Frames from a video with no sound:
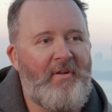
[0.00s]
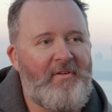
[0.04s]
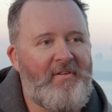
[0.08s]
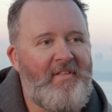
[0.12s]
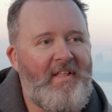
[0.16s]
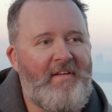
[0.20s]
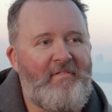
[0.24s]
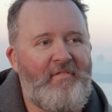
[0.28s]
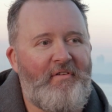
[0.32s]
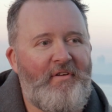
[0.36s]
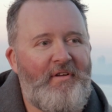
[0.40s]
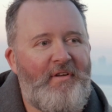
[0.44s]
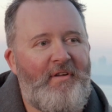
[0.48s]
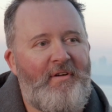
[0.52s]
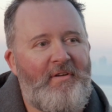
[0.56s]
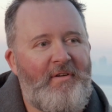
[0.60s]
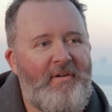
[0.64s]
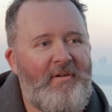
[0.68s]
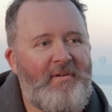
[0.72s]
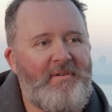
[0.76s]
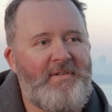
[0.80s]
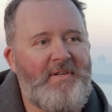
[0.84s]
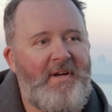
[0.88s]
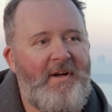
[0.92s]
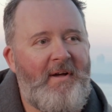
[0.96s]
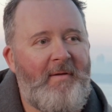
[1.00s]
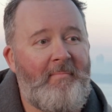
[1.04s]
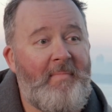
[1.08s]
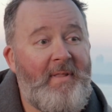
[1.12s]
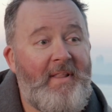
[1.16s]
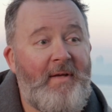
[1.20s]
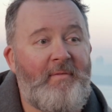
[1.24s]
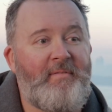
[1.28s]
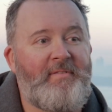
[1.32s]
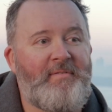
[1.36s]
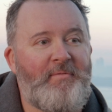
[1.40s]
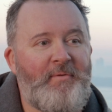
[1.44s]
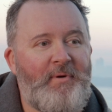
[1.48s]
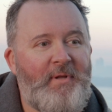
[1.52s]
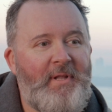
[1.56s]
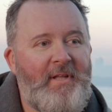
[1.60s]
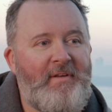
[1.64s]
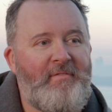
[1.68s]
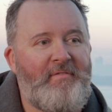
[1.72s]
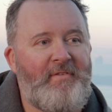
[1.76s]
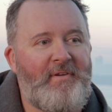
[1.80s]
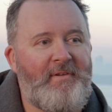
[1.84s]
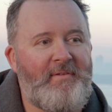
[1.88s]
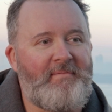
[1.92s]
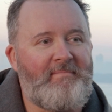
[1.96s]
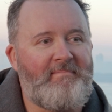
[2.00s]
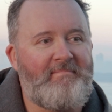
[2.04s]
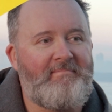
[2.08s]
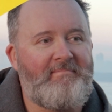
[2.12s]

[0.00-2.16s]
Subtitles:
on to that for a long, long time, and that was a Royal Enfield.